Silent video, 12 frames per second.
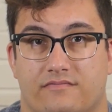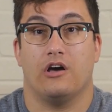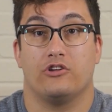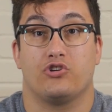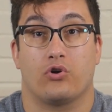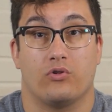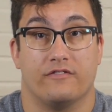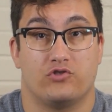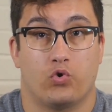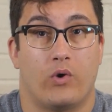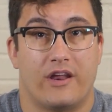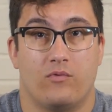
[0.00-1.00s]
A total of
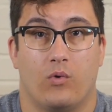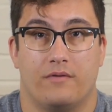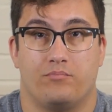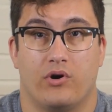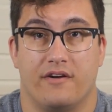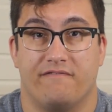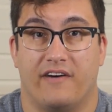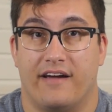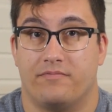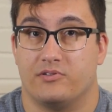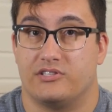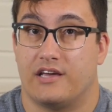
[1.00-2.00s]

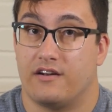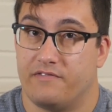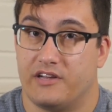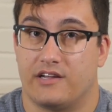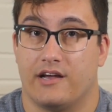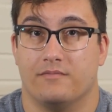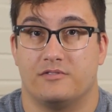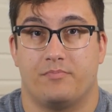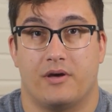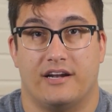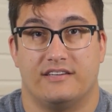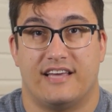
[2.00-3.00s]
21.5% of income
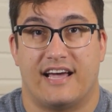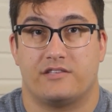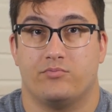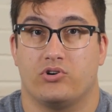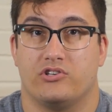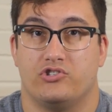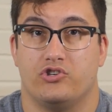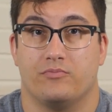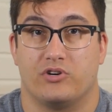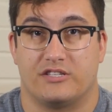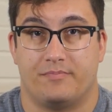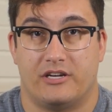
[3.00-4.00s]
spent on taxable
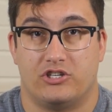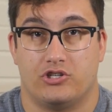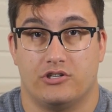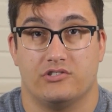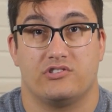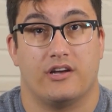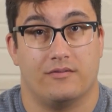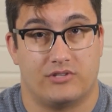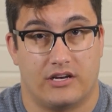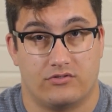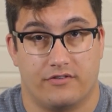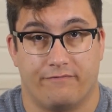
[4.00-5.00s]
consumer expenditures comes
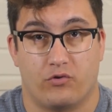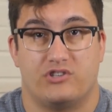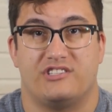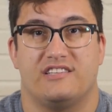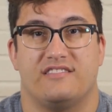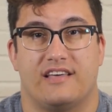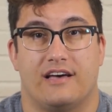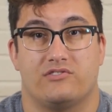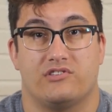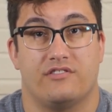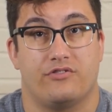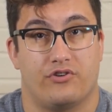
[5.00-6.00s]
out to
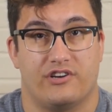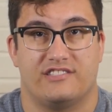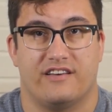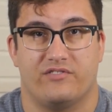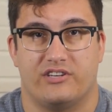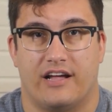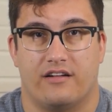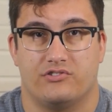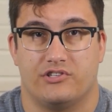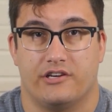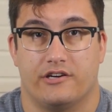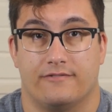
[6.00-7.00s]

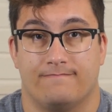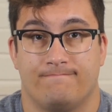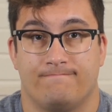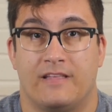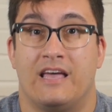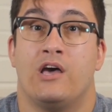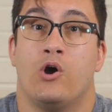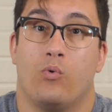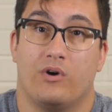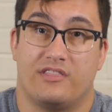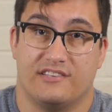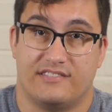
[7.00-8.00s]
$14,037 a year.
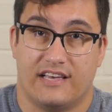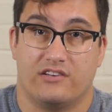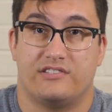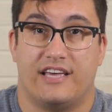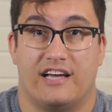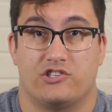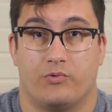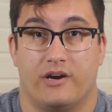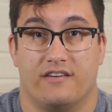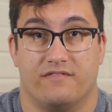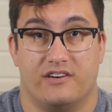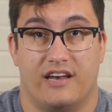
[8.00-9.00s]
With a sales tax
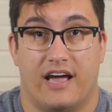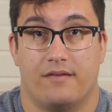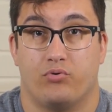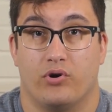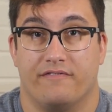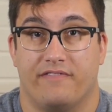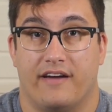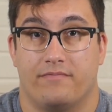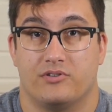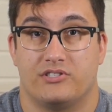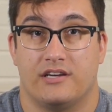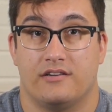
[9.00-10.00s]
rate of
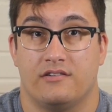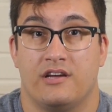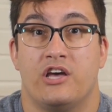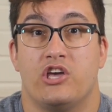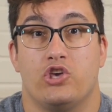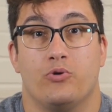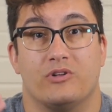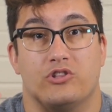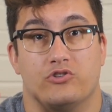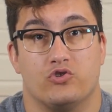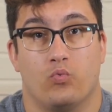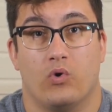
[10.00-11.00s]
9.5%, you would
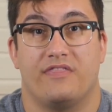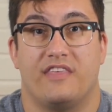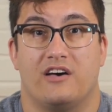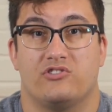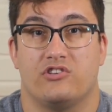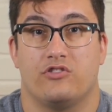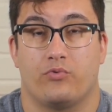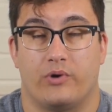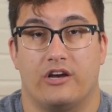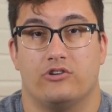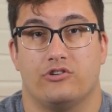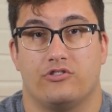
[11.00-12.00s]
lose
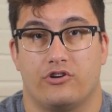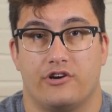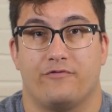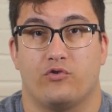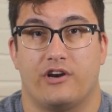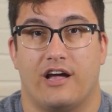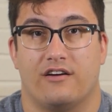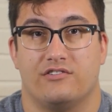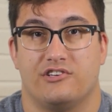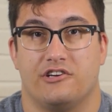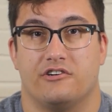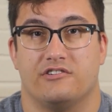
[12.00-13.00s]

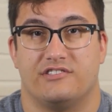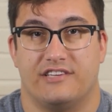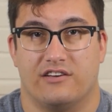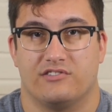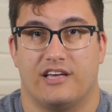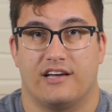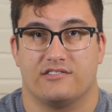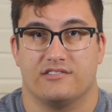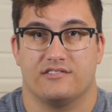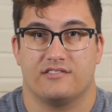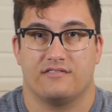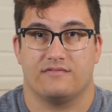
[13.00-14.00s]
$1,334 a year in sales
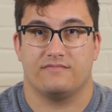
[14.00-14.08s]
taxes.